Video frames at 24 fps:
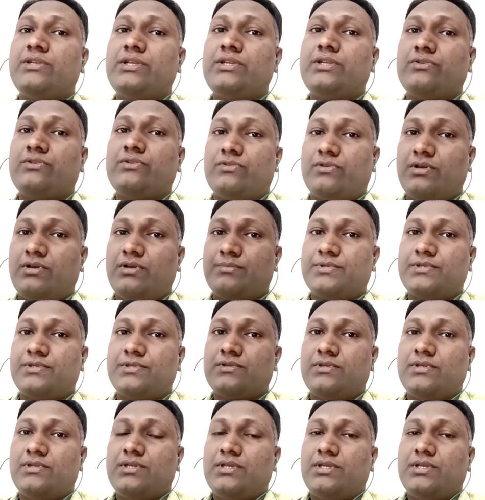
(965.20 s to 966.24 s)
D drops.
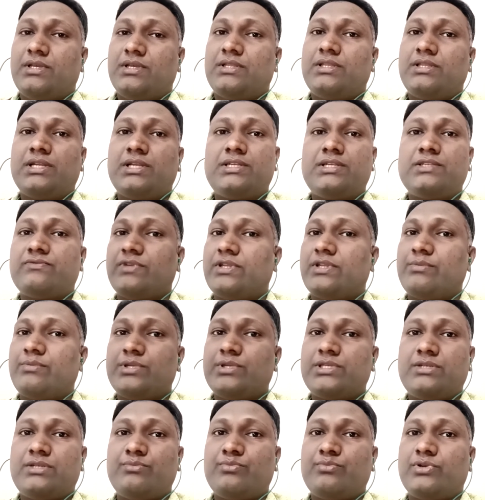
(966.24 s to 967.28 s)
That is very
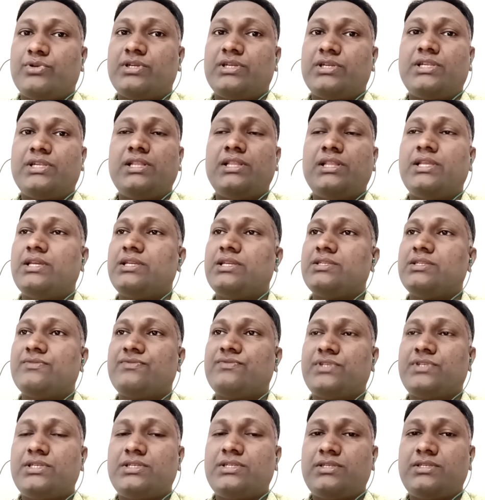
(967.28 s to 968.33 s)
much important. Till the age of
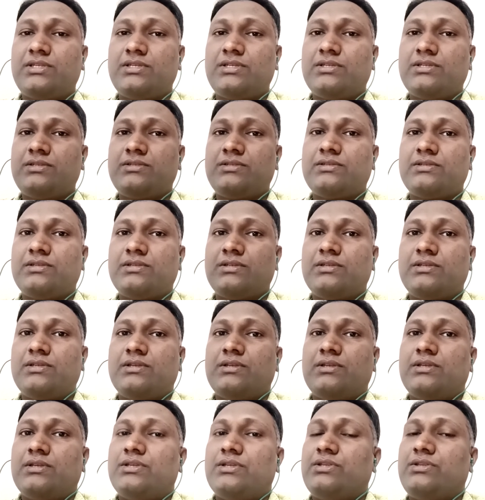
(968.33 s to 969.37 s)
6 years,
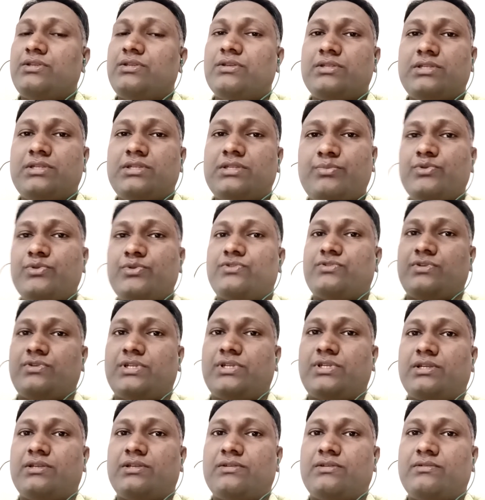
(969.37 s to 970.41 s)
you're supposed to
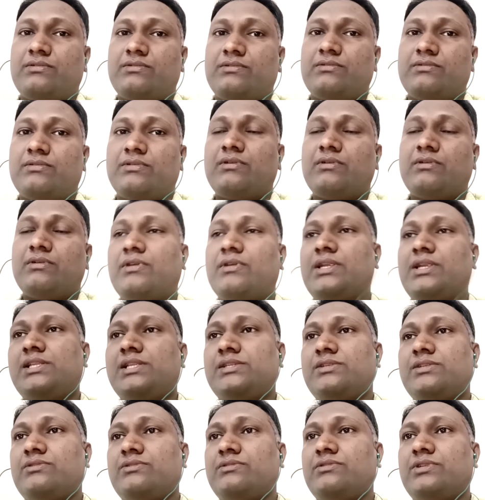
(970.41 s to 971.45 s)
take, or else
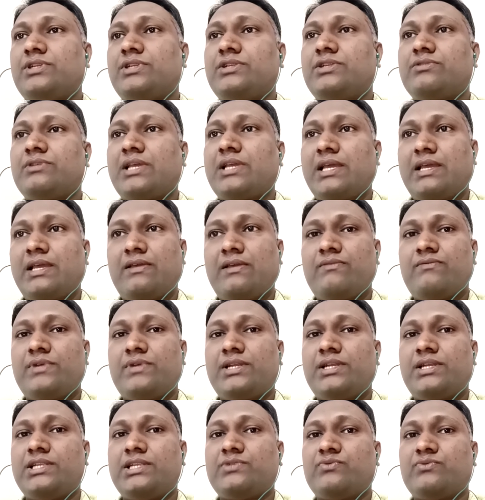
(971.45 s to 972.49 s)
you need to have
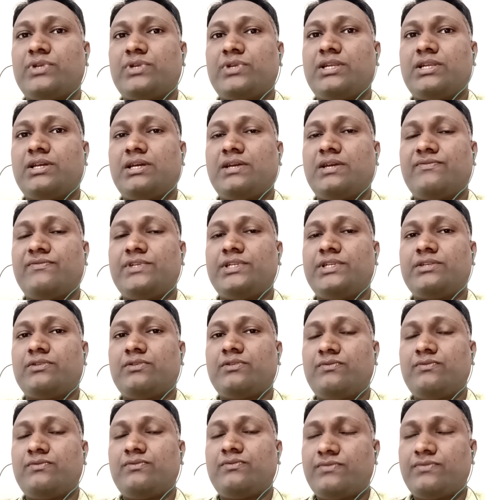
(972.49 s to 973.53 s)
at least 1.5 liter
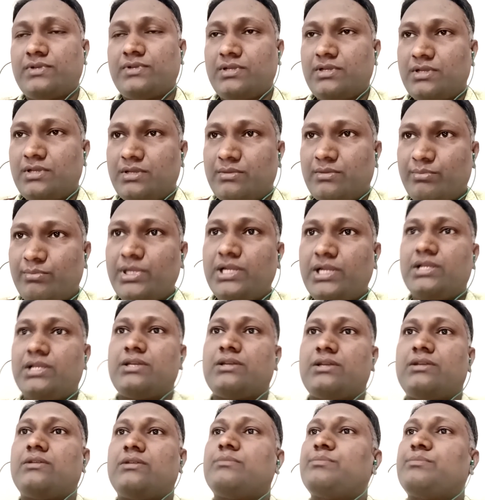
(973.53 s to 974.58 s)
of milk
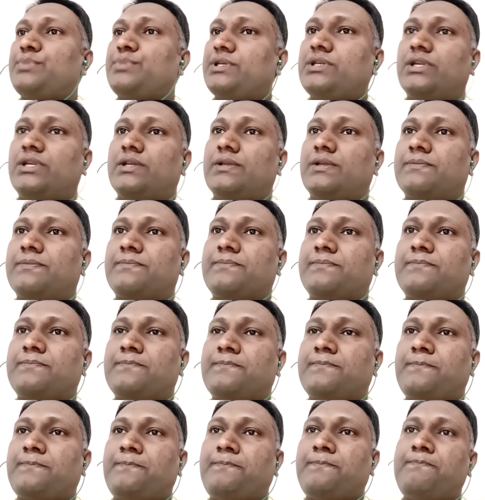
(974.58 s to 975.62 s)
per day.
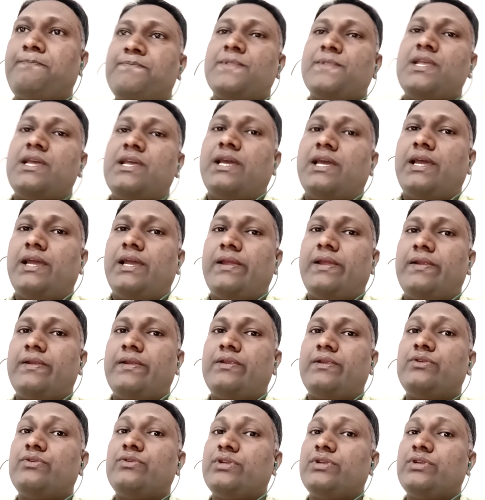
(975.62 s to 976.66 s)
Hmm? And
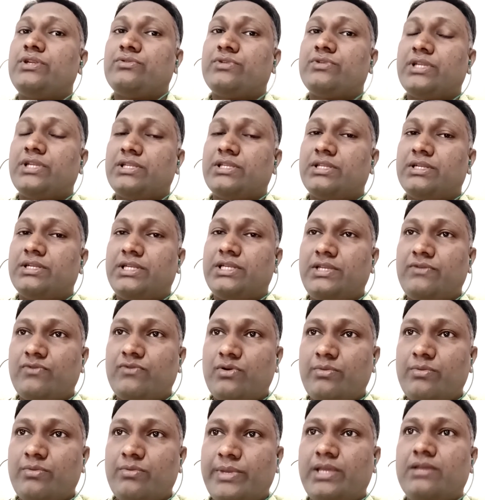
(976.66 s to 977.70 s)
you need to take the
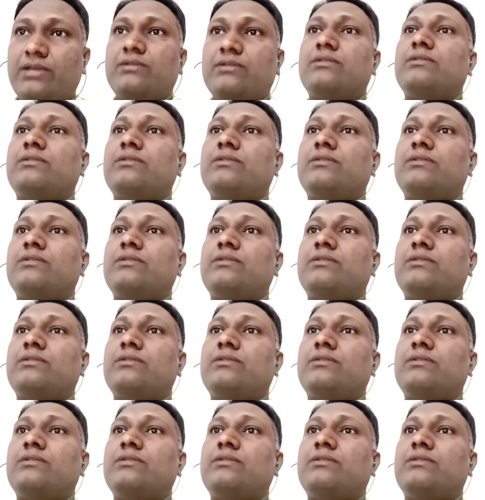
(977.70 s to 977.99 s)
deworming